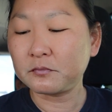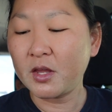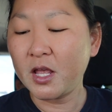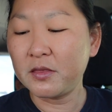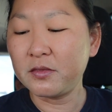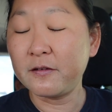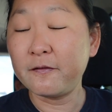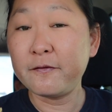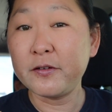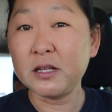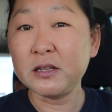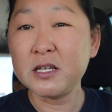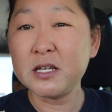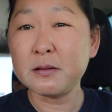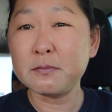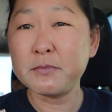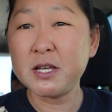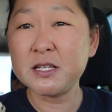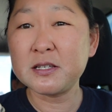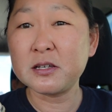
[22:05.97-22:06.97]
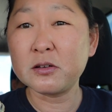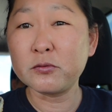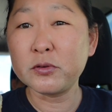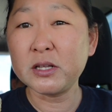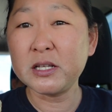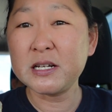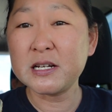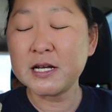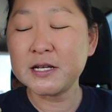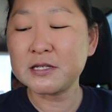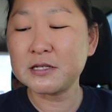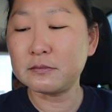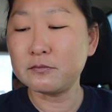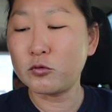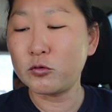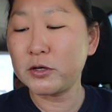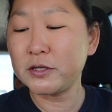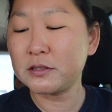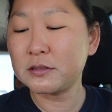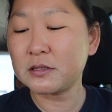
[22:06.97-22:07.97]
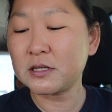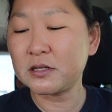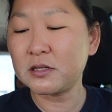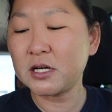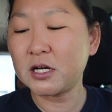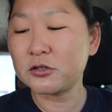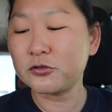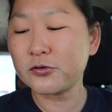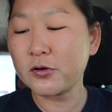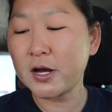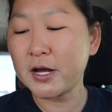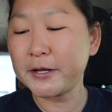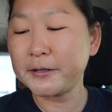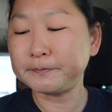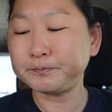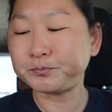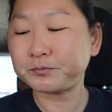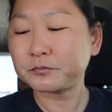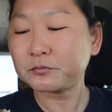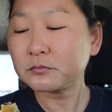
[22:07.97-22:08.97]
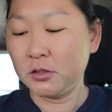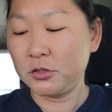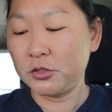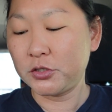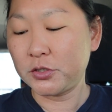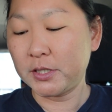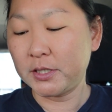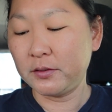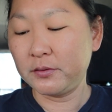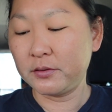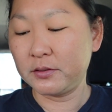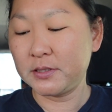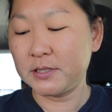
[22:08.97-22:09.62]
And the filling makes it really nice and moist and not dry. Try out their